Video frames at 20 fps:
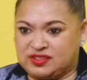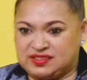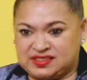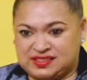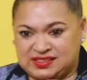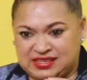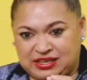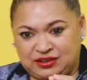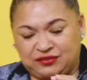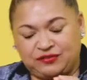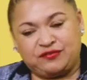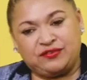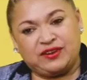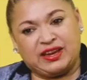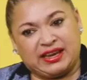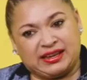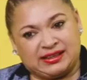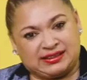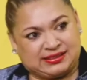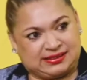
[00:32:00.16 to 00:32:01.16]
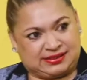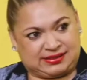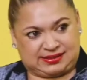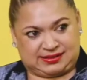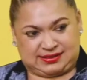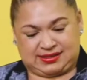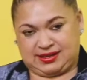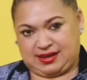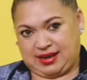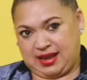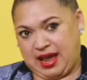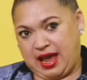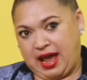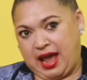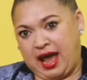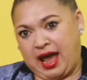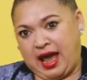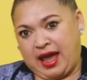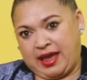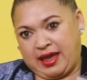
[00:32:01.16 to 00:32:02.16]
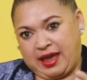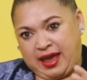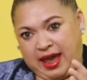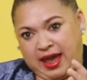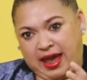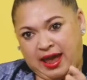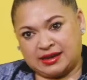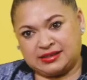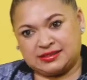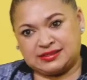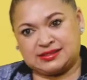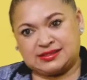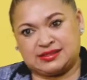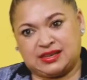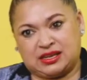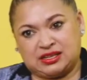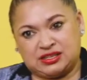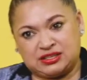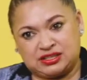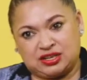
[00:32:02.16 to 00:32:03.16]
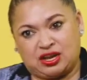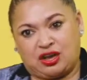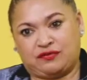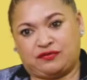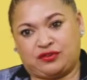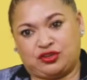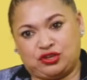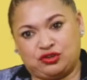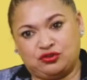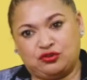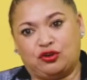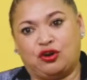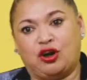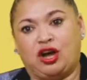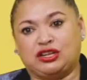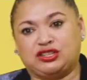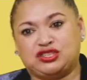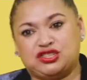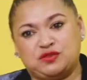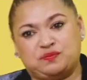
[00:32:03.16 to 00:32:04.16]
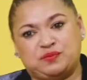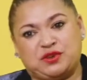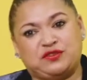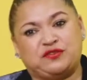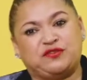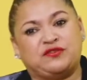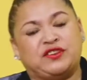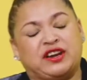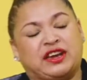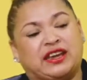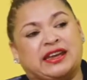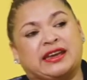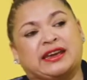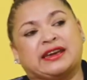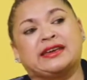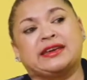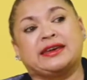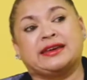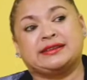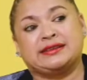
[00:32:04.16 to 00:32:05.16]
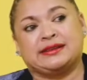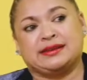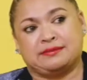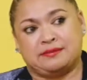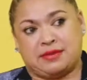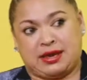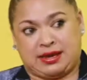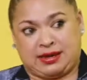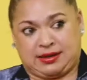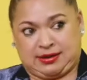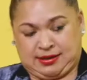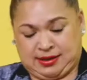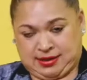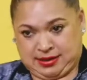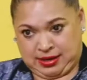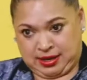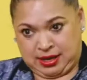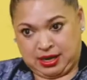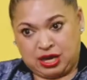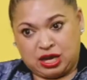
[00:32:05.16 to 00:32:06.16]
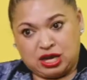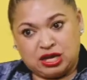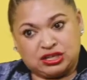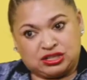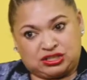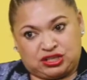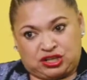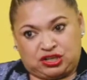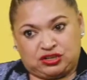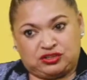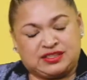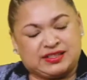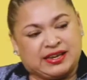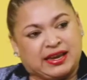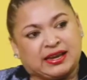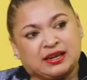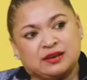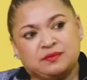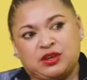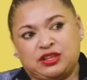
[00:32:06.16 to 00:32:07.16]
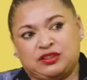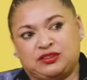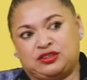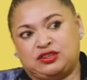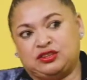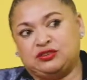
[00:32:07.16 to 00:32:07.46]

deflated. I had a sense of, you got to be freaking kidding me. So you take me through